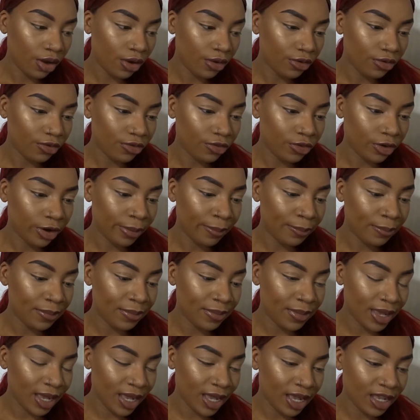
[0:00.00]
for
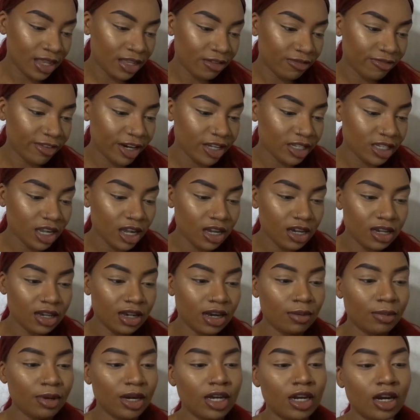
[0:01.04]
me, the first color
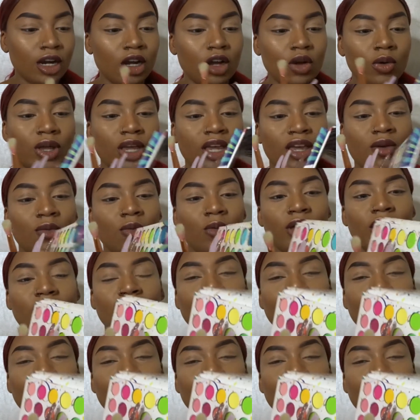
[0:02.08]
that I'm gonna go in with,